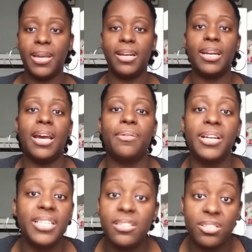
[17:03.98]
band now.
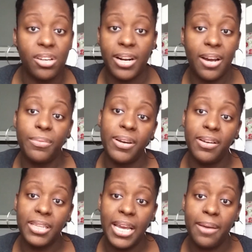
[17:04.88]
I didn't start out
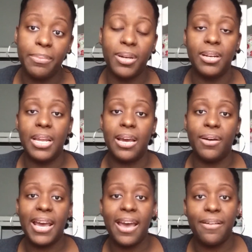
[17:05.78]
wearing that, but
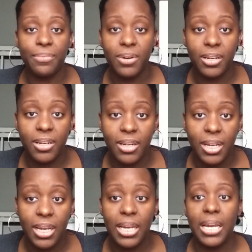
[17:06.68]
now I have one,
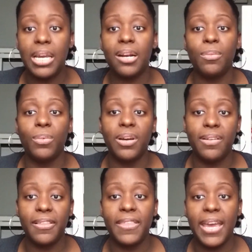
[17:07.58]
and I'm
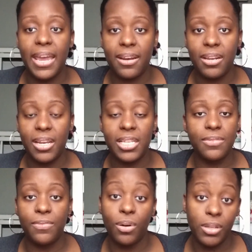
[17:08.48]
wearing that.
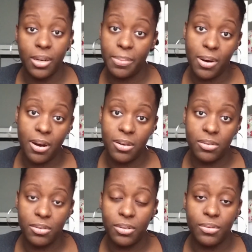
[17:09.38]
It's falling apart,
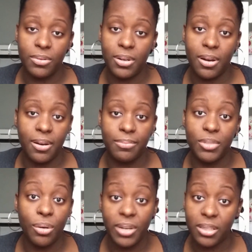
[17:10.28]
so
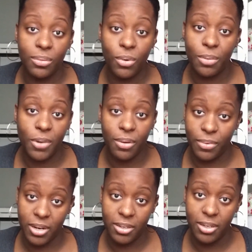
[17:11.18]
don't get the Walmart
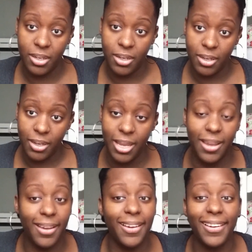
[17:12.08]
one
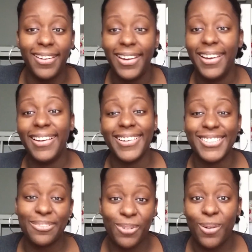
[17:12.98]

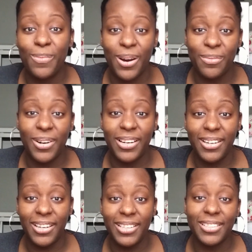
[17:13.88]
because the Walmart
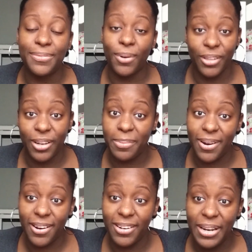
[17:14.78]
one is falling
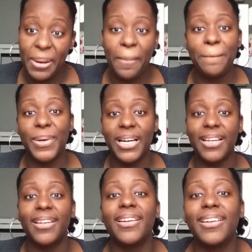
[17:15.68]
apart,
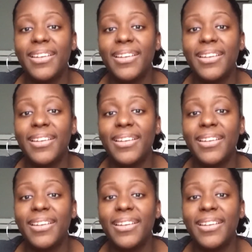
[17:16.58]
but